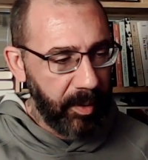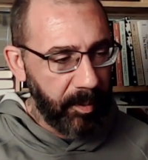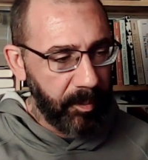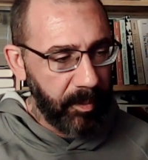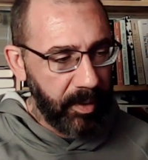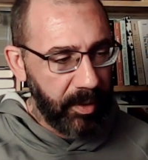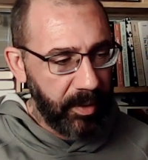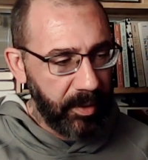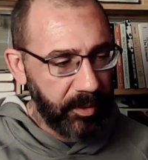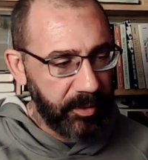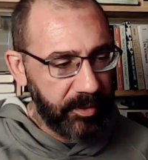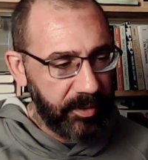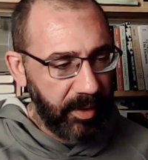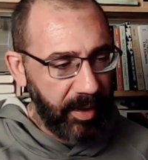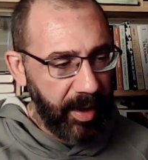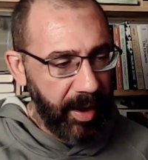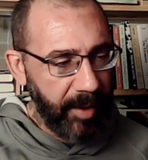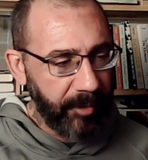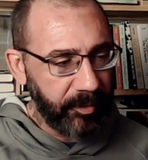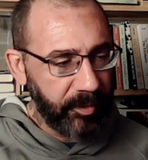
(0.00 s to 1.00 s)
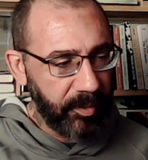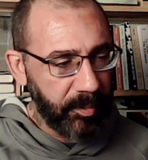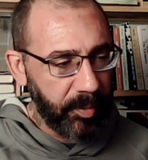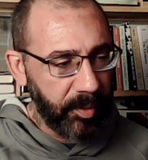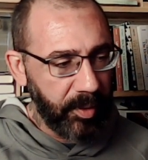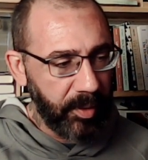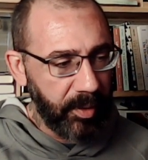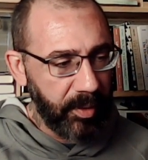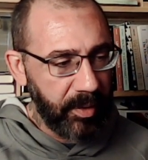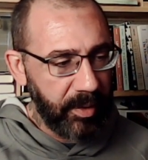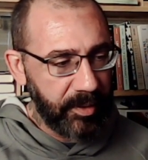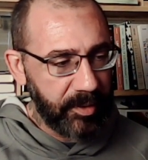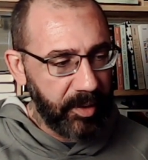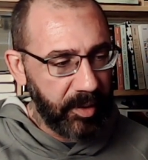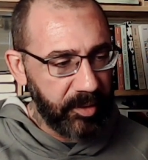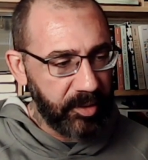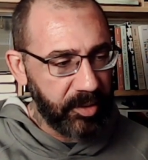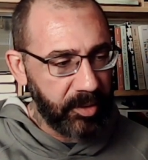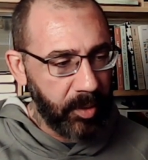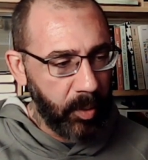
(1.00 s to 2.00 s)
You'll see after burn, it says
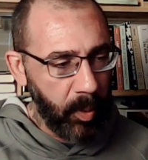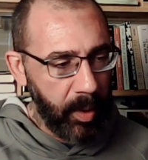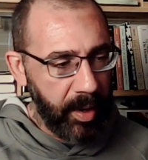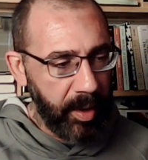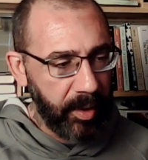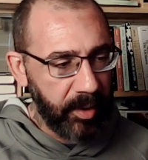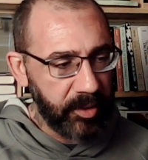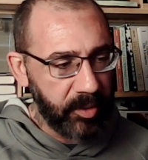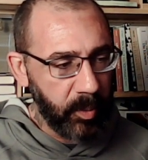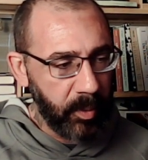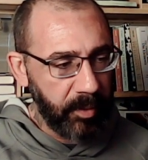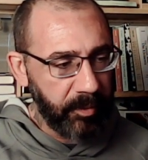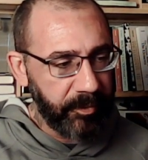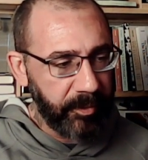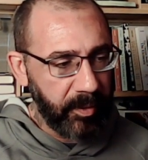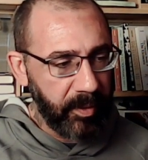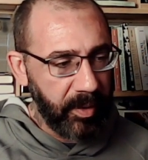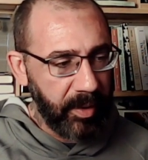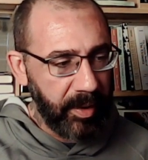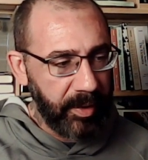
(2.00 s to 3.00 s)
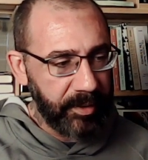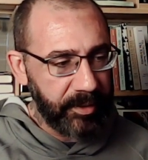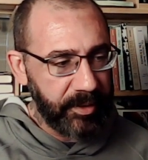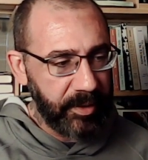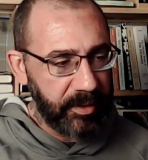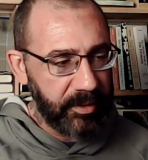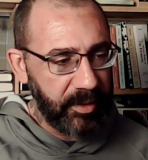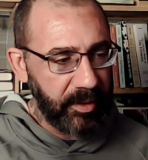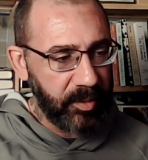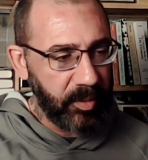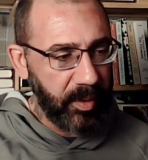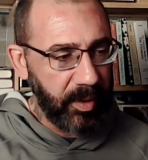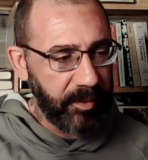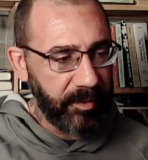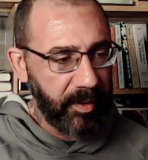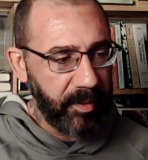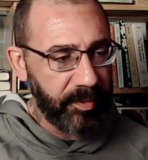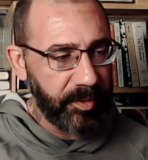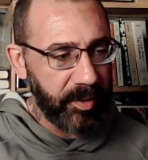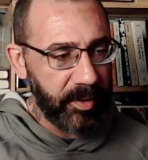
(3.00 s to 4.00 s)
squares, 1, 4, 9, 16,
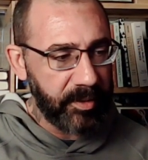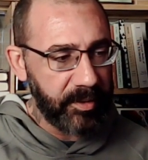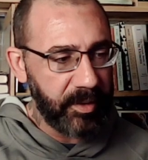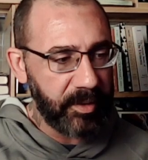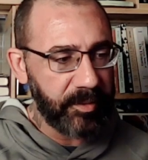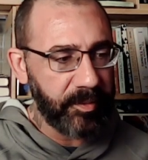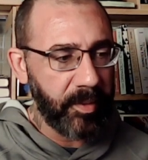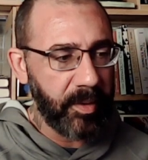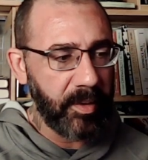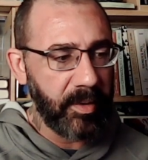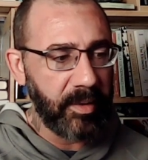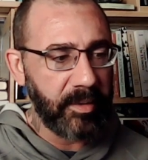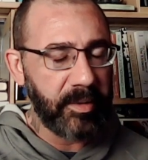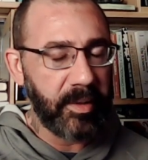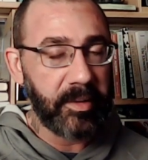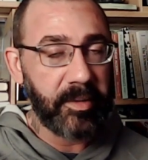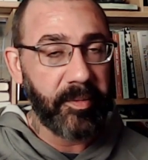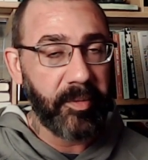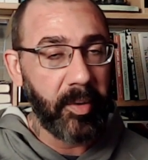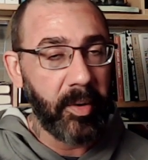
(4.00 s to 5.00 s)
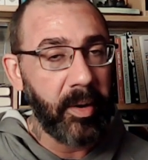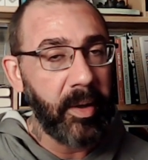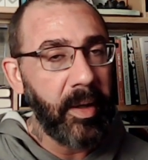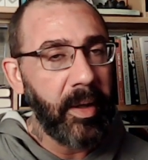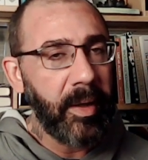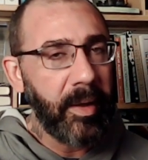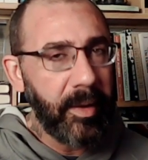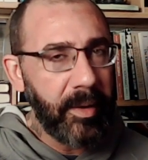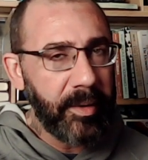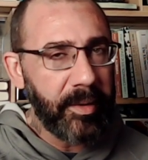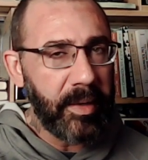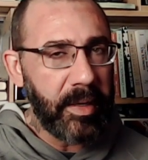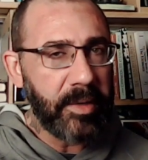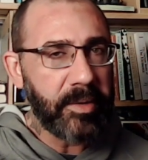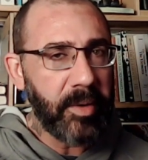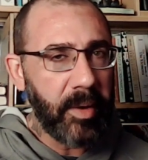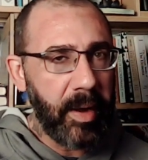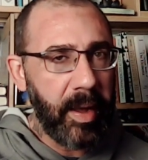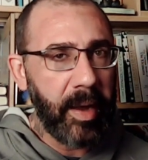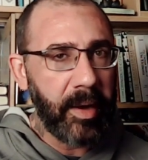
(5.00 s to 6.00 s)
25, 36, 49, 64. These
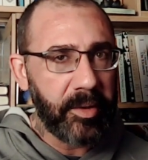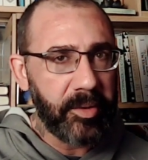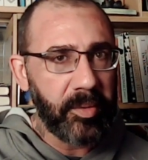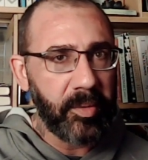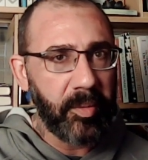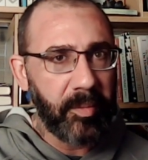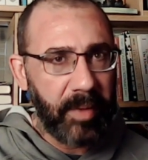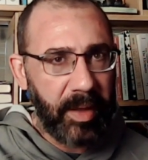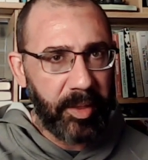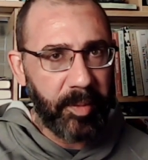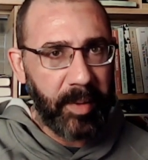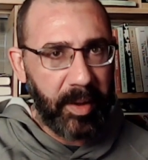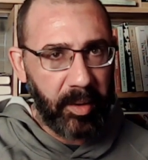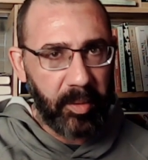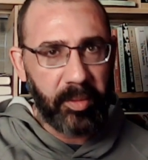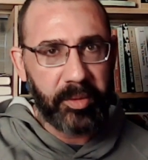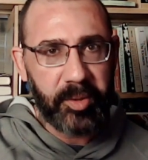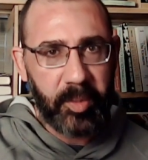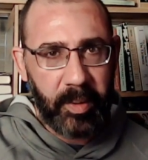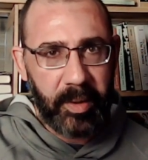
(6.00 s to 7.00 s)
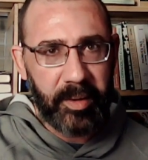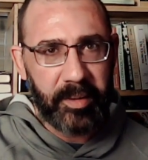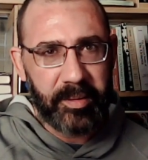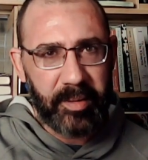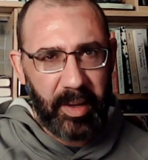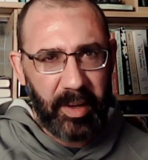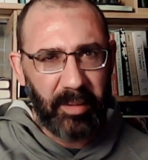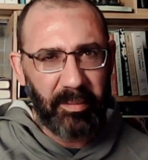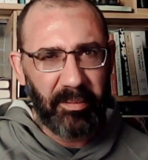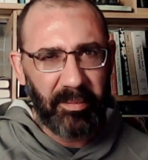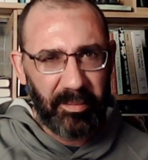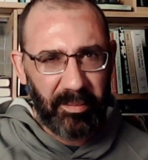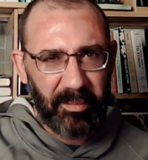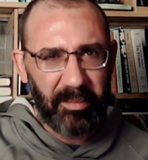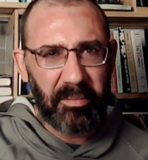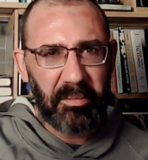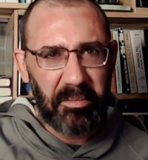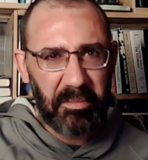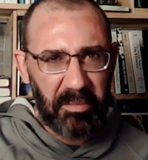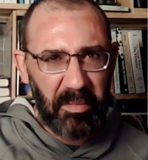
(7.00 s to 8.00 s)
are actual mathematical squares,
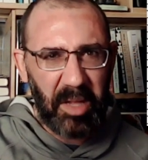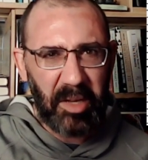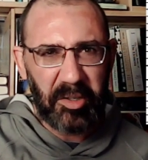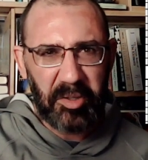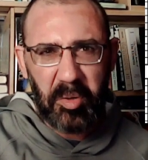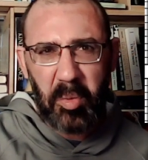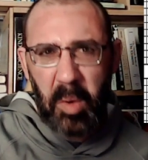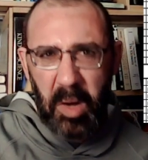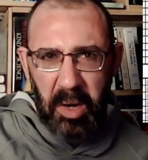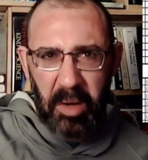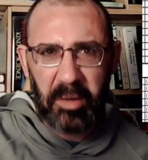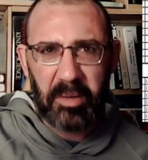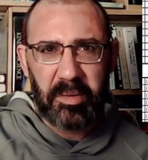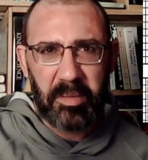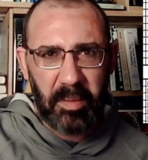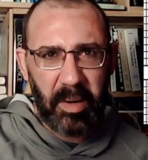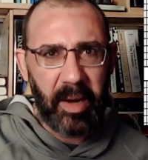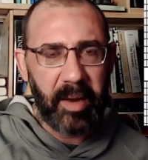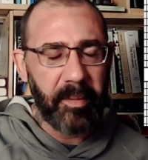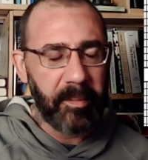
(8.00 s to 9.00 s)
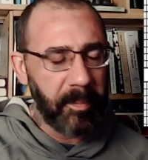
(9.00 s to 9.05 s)
like squares, right?